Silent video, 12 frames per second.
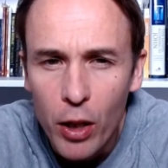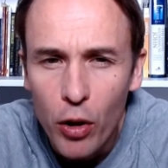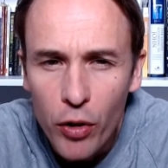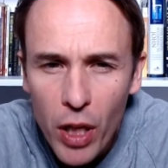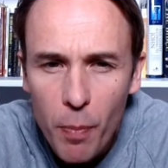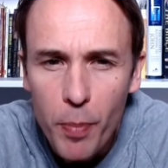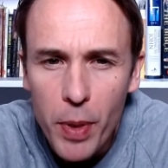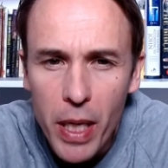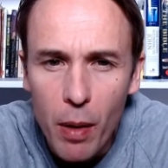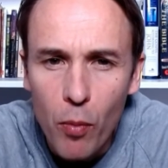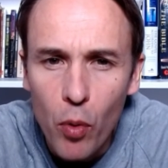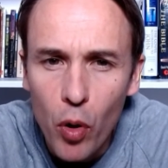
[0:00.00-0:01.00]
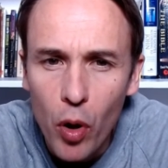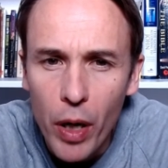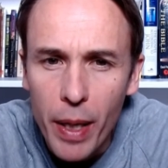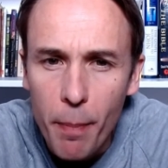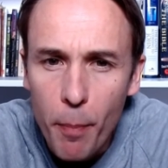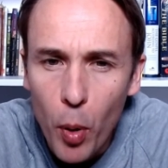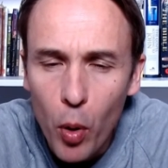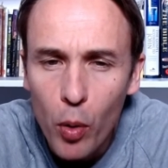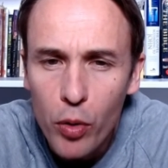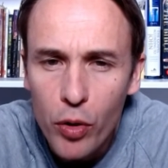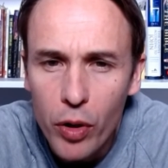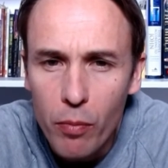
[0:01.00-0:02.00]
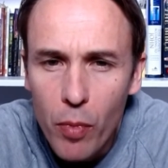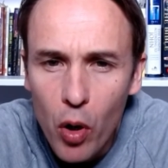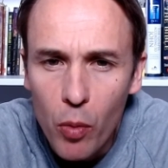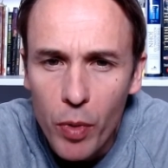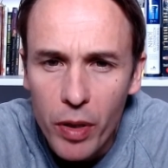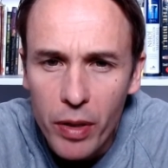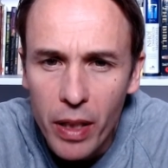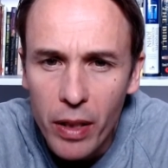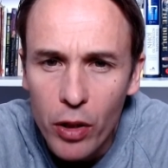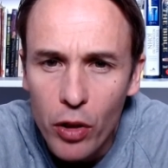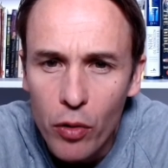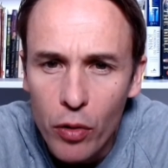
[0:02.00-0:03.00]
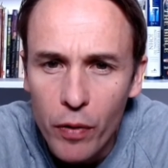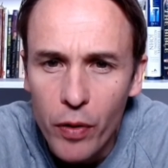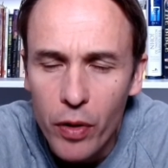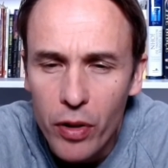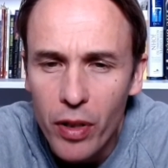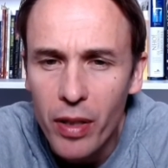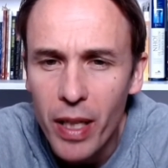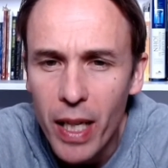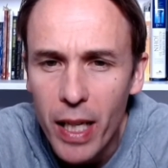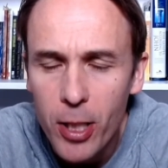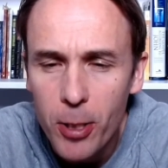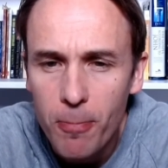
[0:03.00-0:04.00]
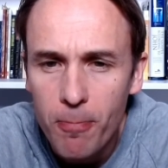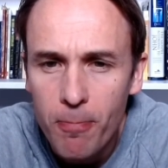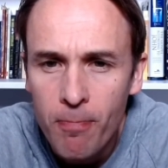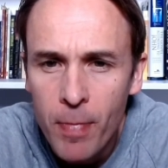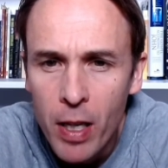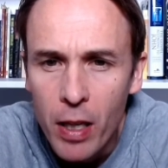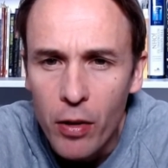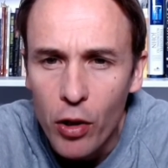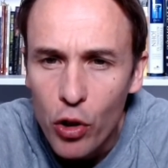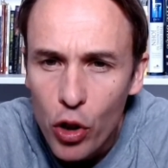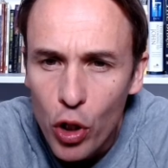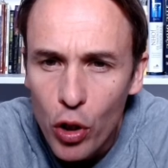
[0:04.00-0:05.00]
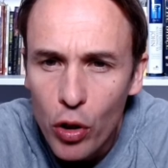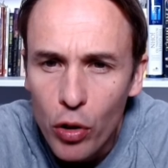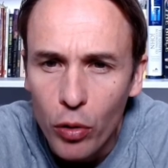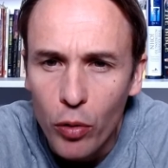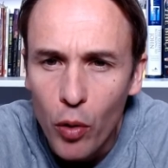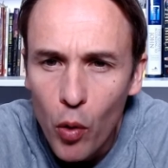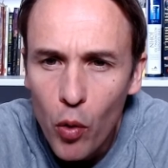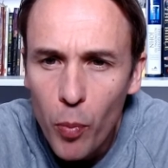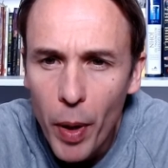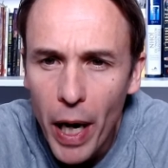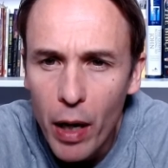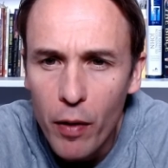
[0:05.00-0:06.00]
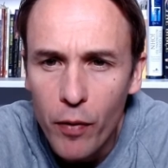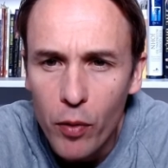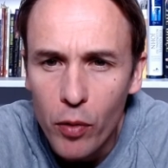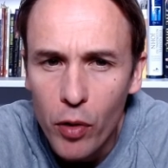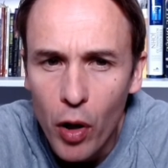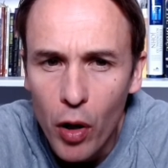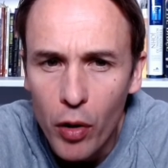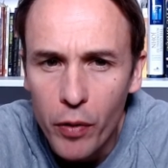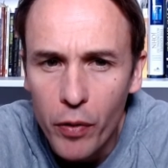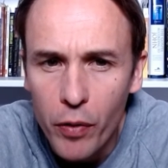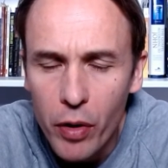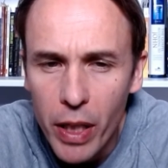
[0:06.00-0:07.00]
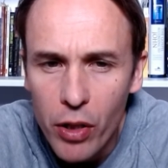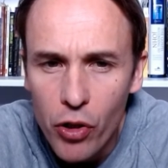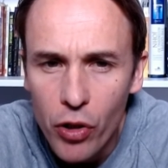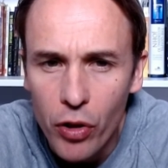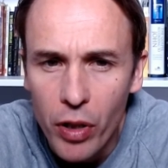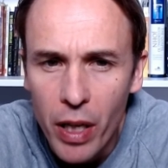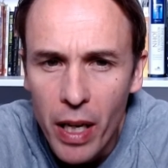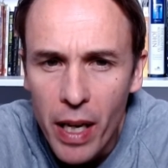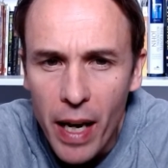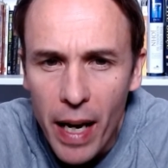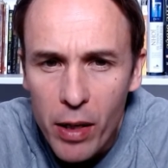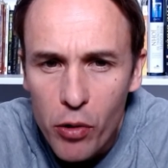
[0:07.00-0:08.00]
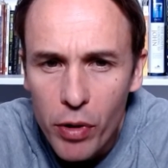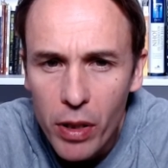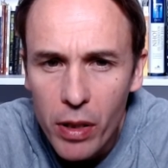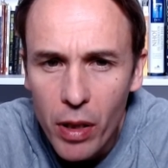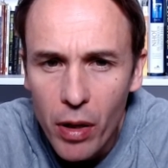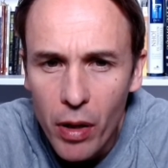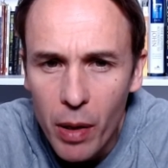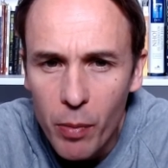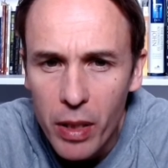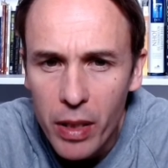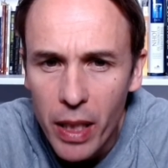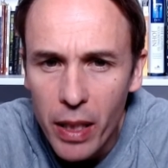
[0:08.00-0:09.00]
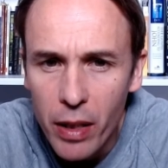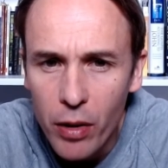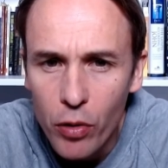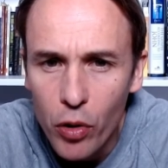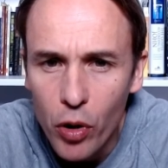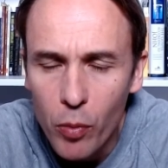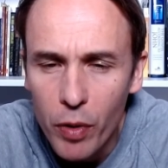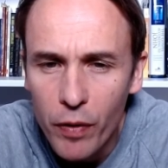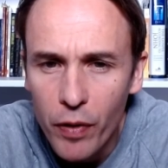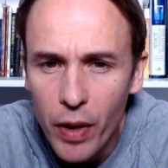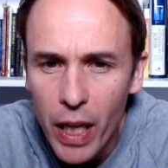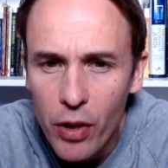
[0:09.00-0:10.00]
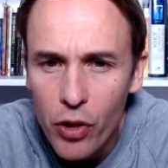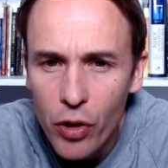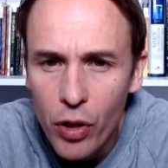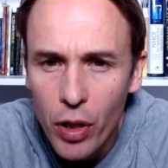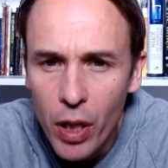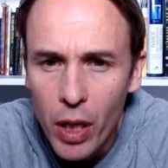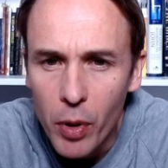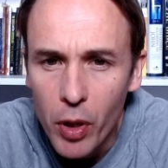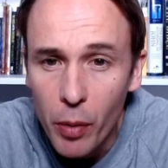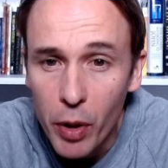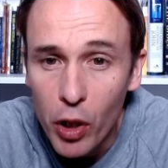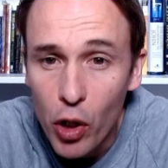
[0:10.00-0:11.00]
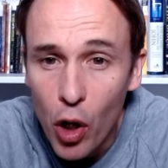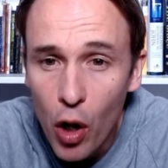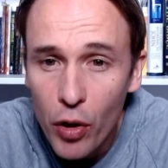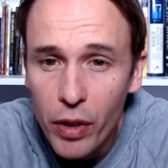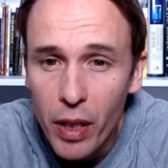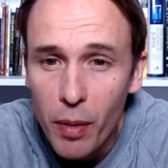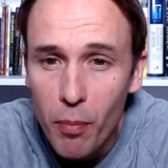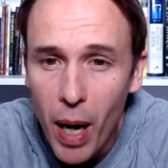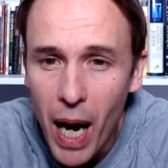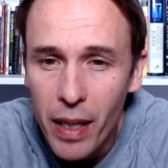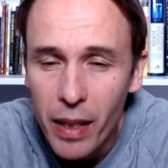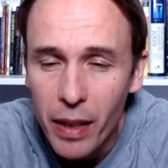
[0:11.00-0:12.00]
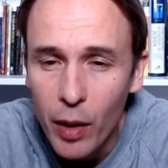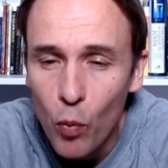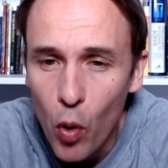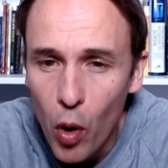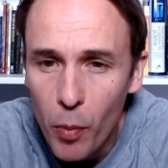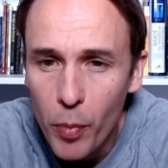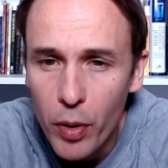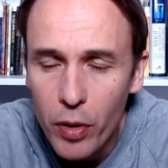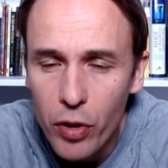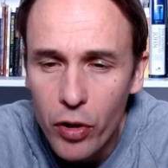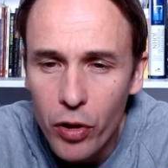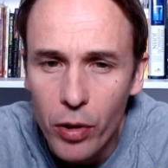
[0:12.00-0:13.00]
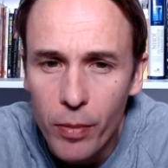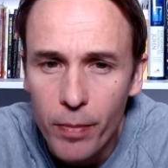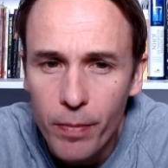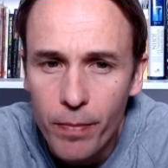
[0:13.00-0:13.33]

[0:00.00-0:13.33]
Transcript: Could there be a more important moment in the universe than this? The eternal, all-powerful God of creation, entering time and taking on human flesh, becoming God and man in one person.